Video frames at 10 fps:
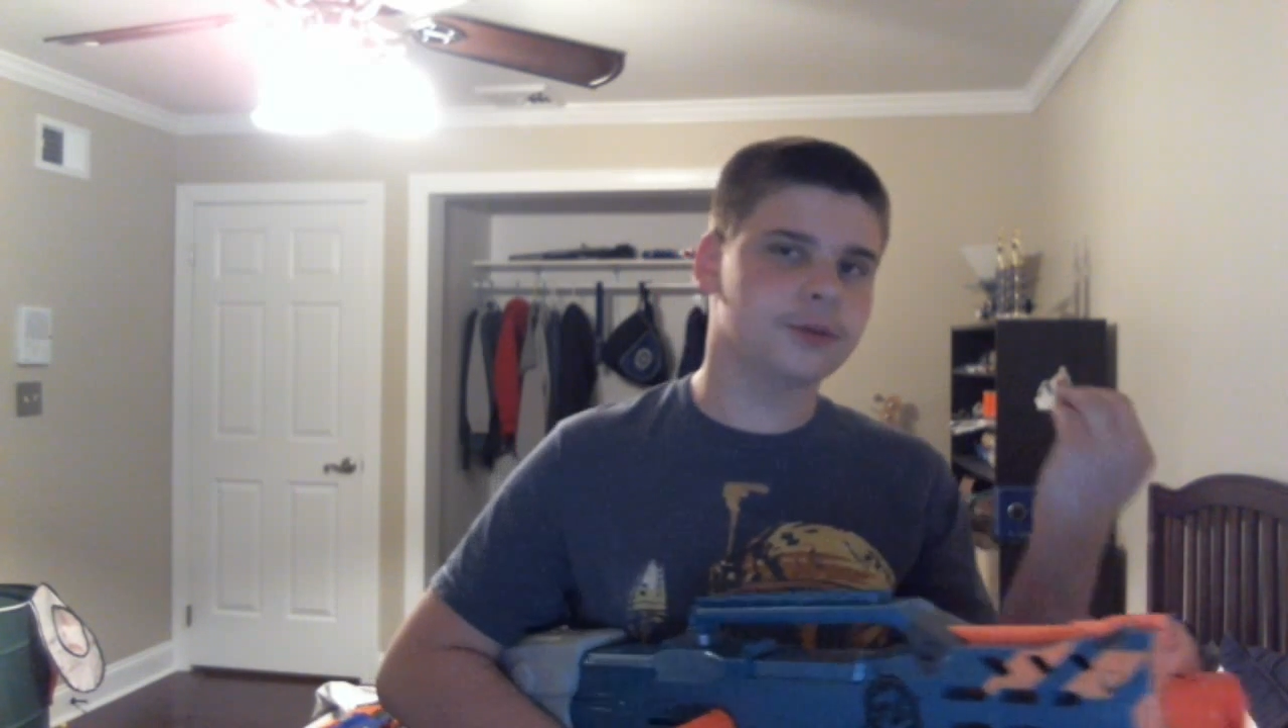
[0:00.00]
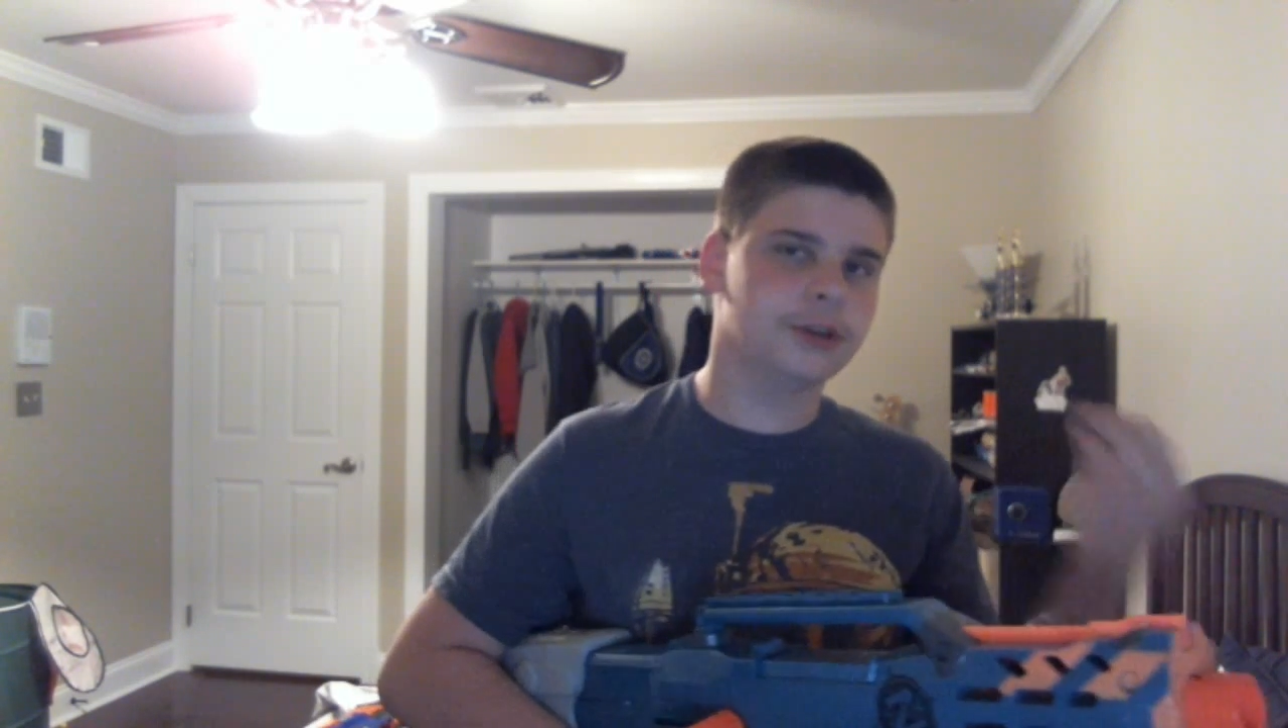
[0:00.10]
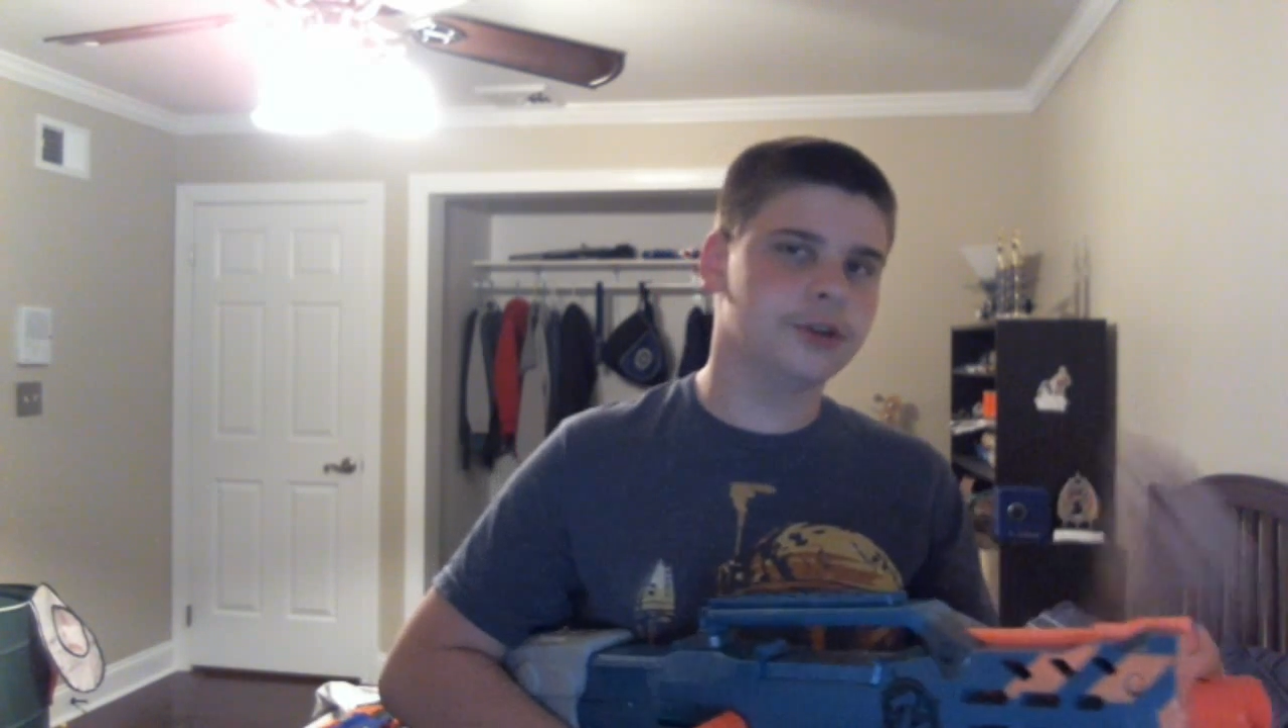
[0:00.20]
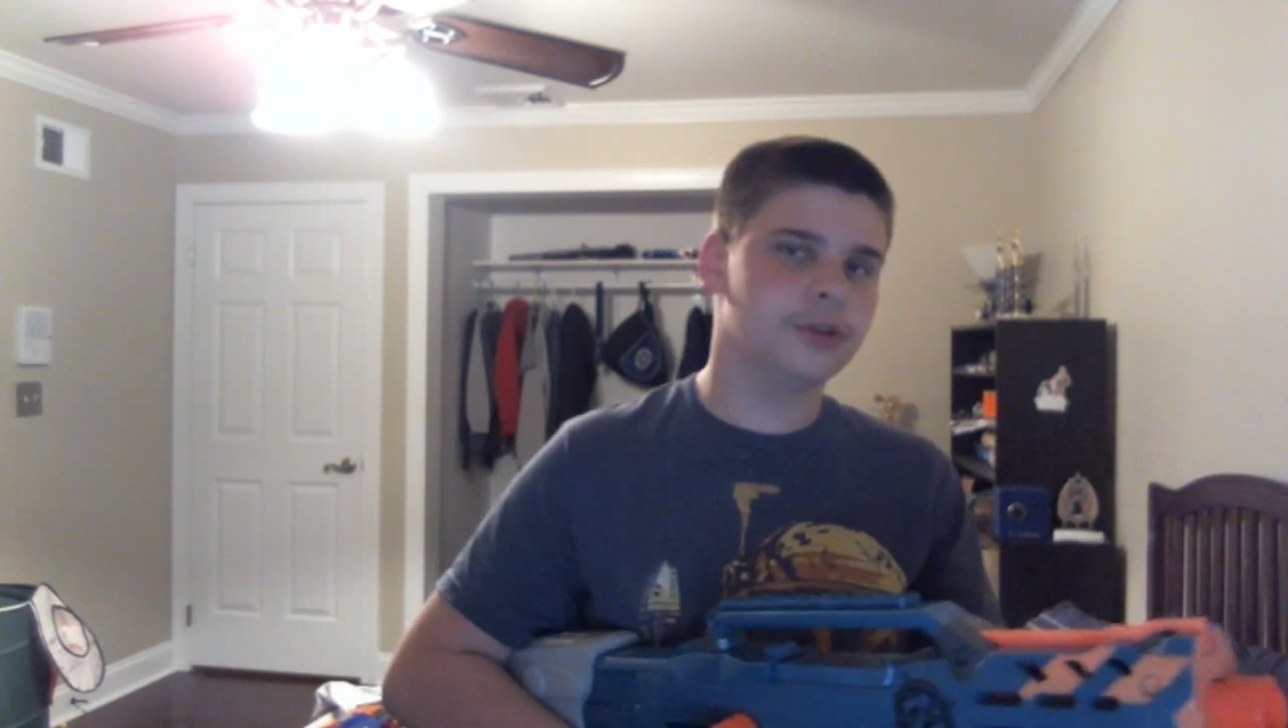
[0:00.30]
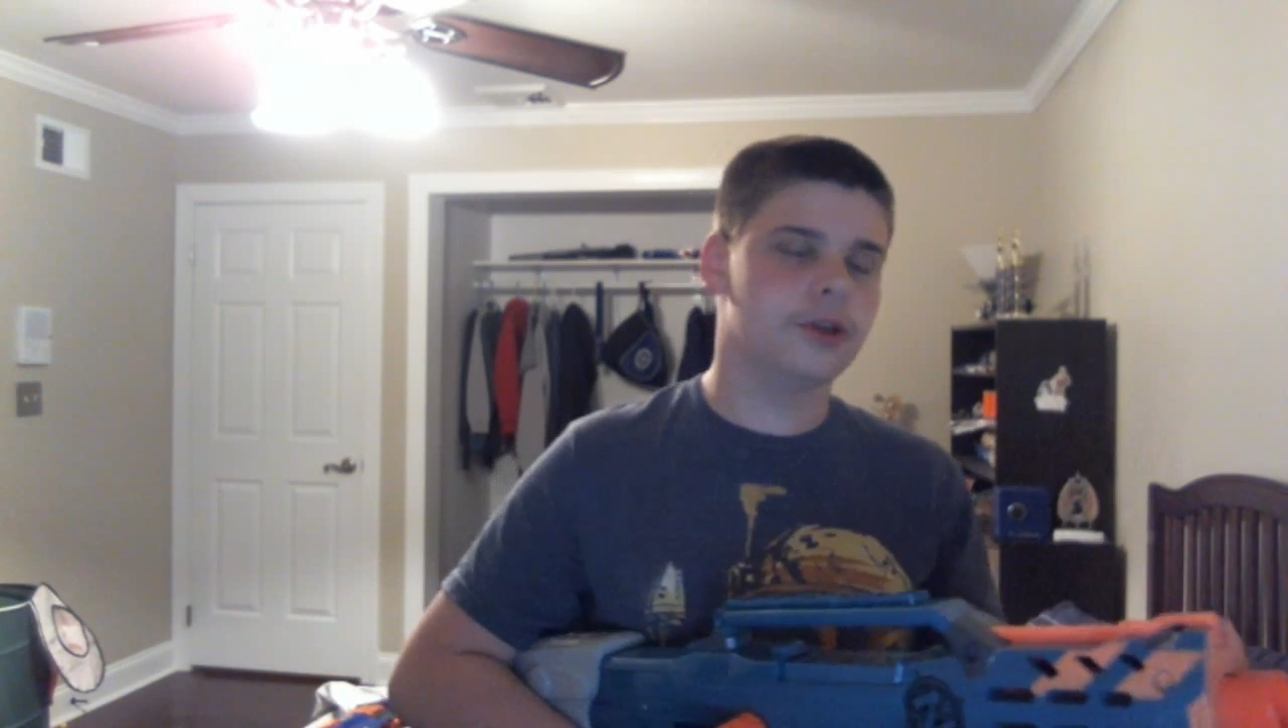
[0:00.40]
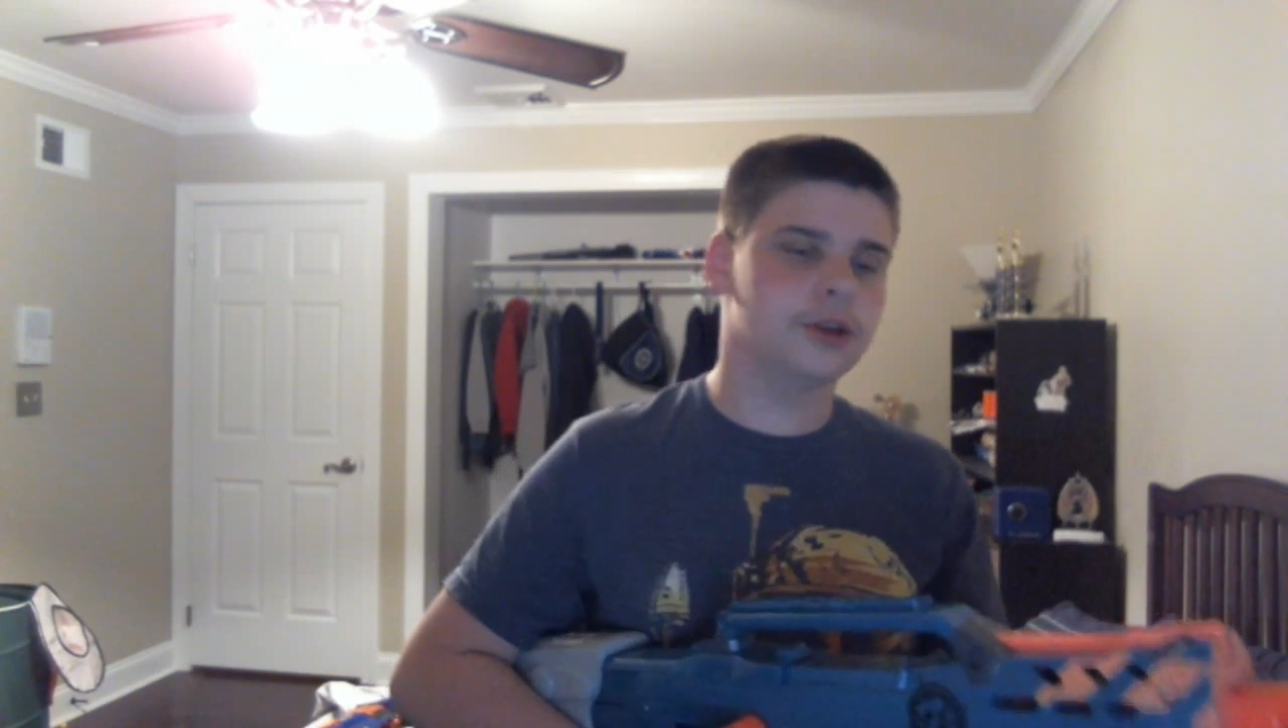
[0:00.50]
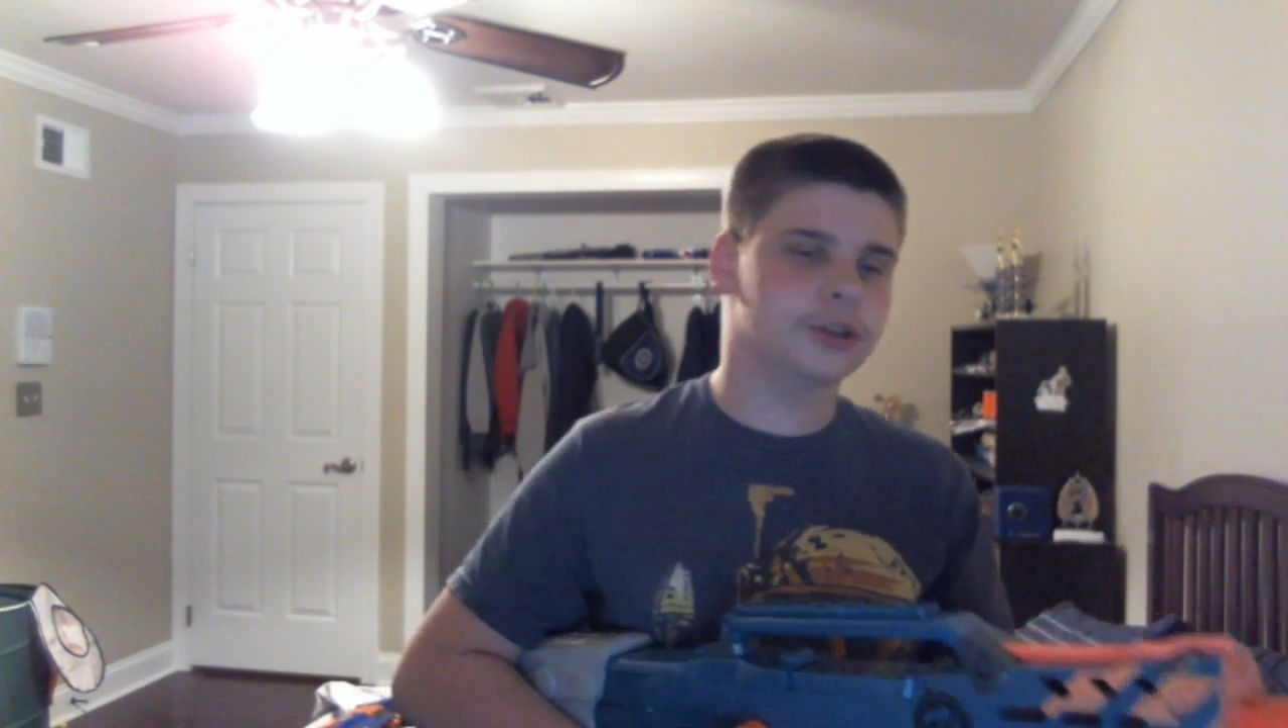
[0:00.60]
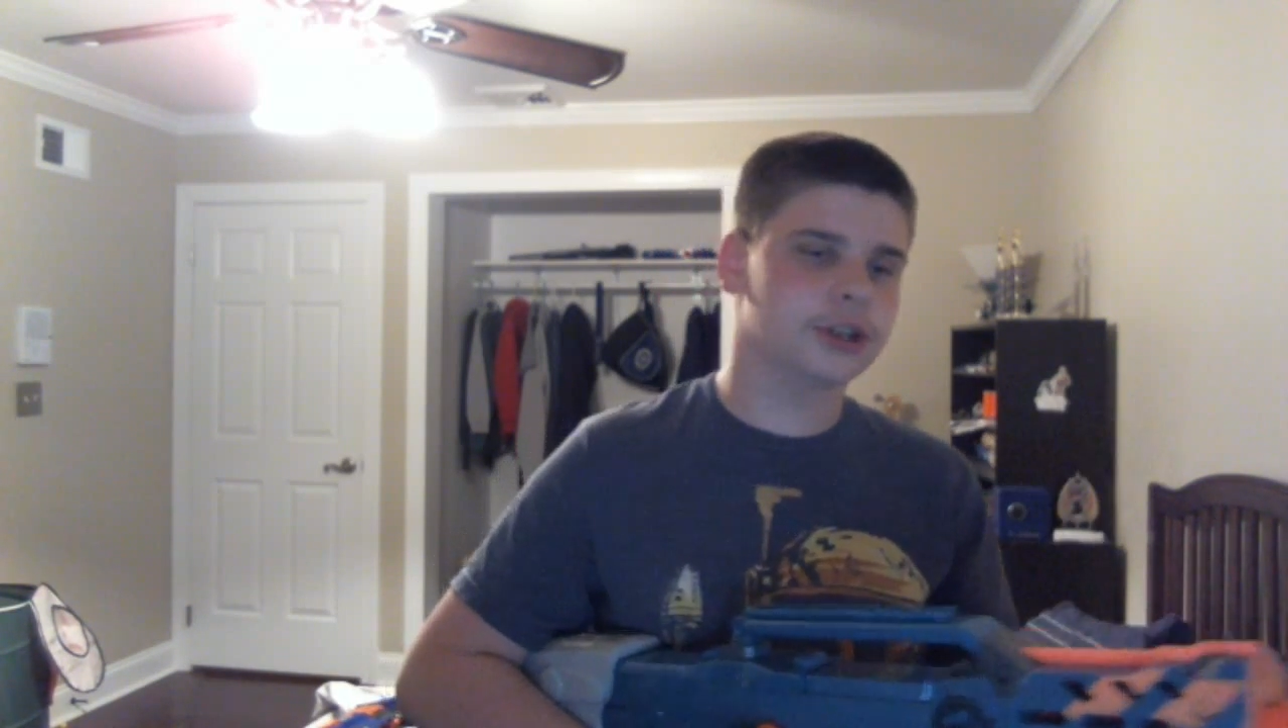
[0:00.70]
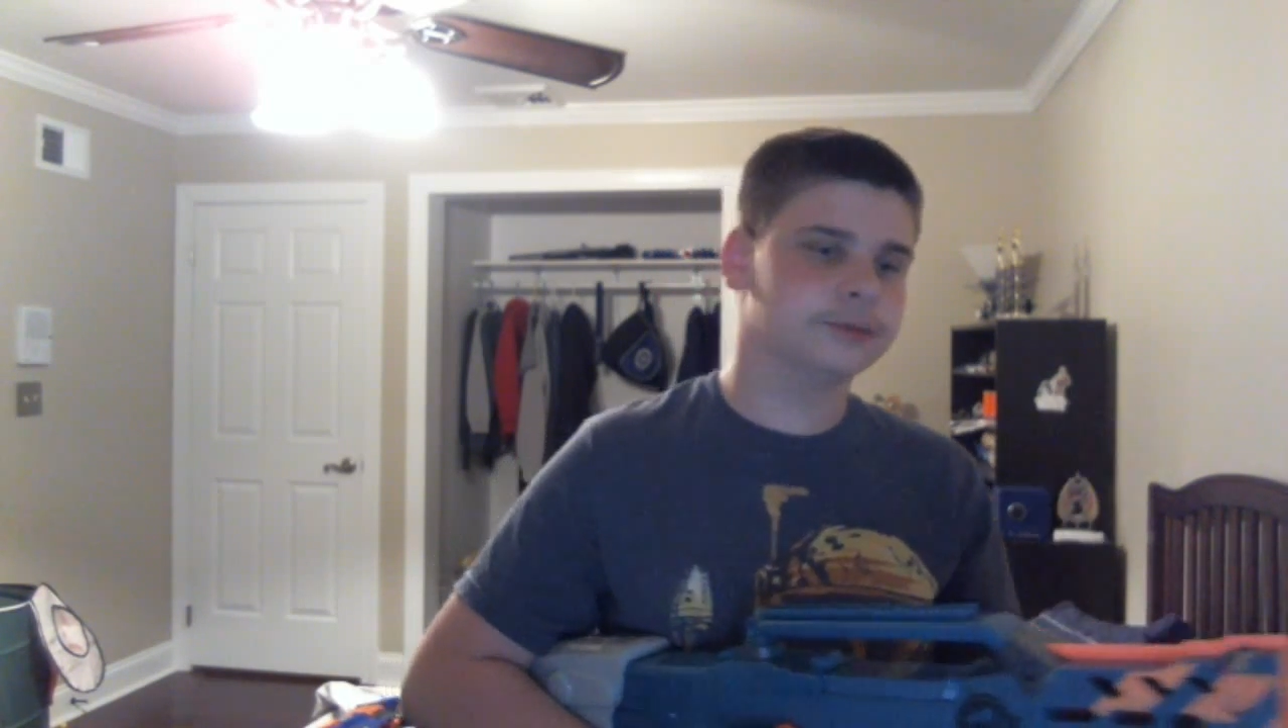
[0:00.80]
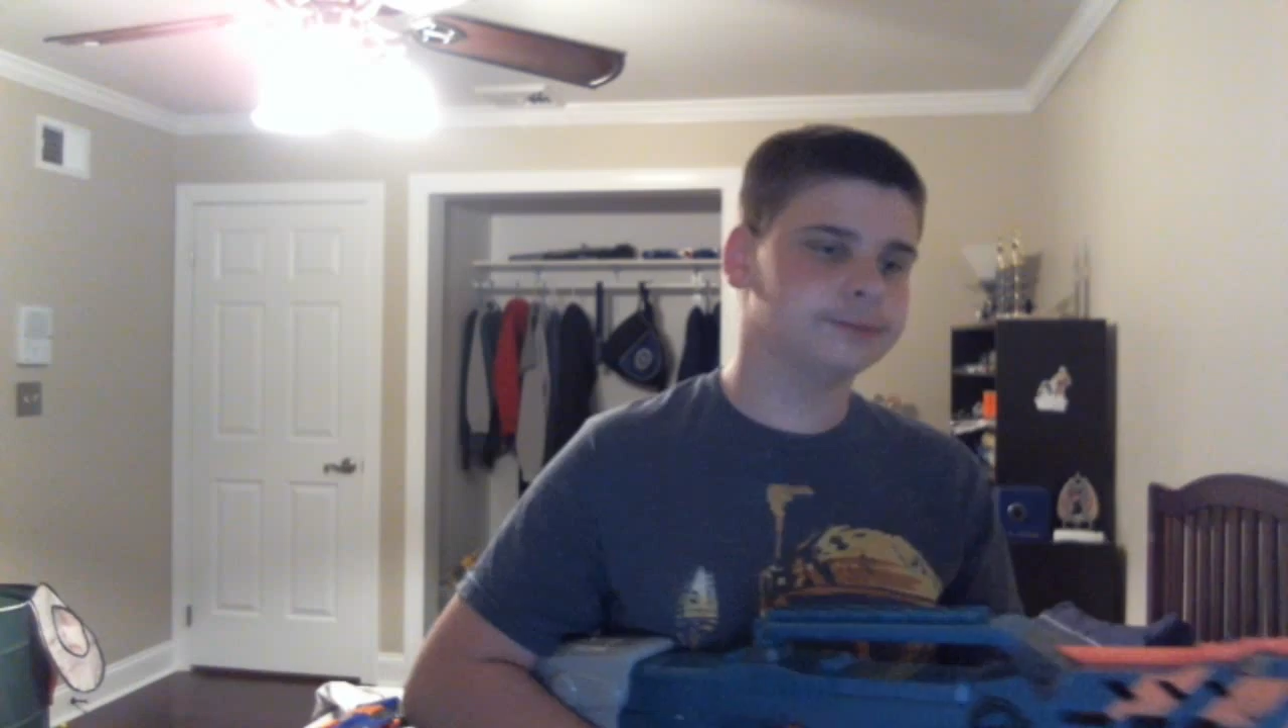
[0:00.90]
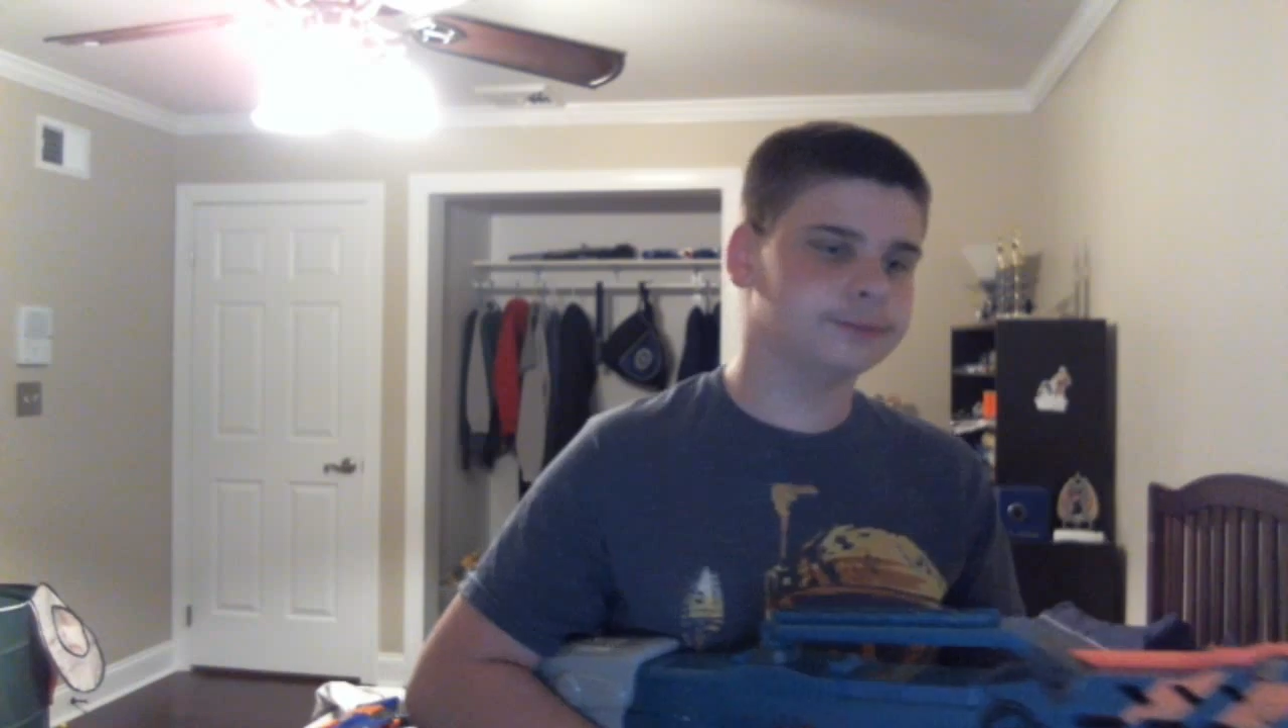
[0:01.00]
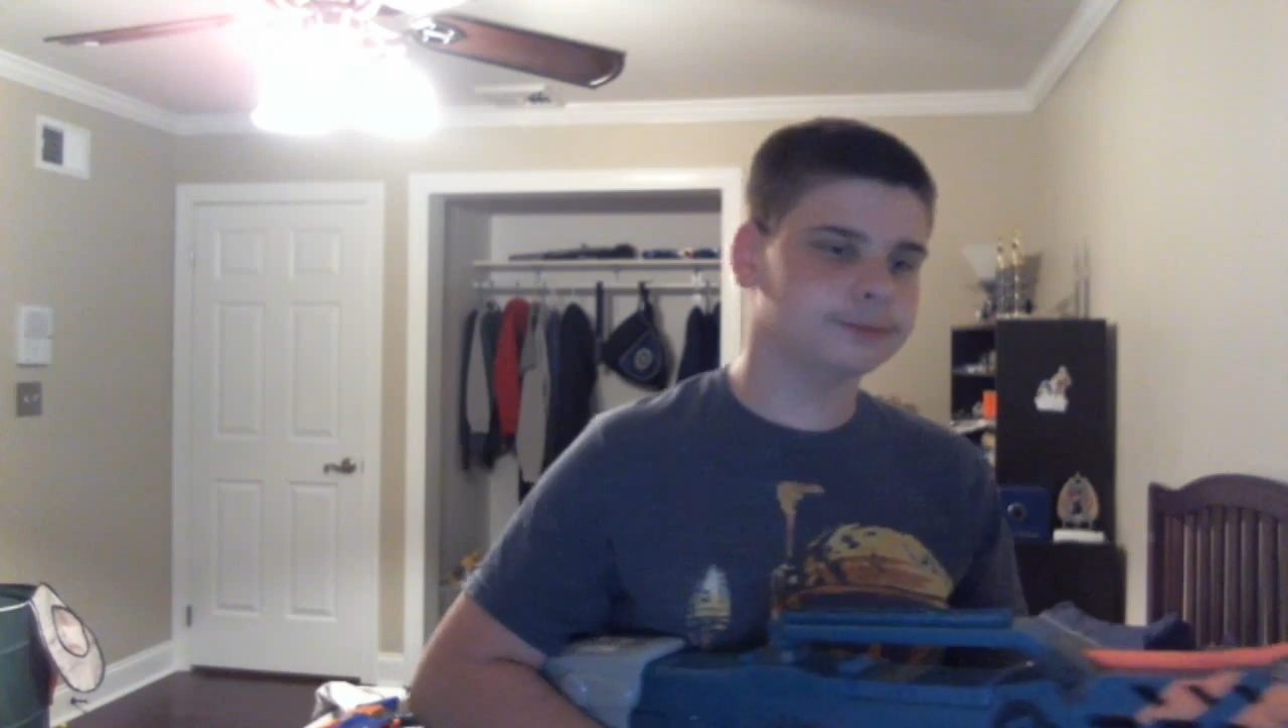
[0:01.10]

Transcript: one to do the Longshot.